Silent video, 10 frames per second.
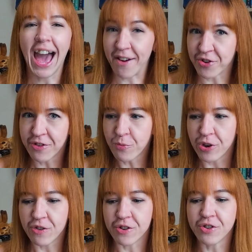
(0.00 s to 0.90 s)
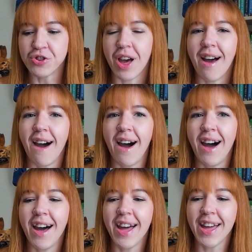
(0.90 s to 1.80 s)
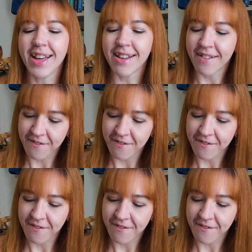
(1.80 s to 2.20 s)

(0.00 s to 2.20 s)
After some research, I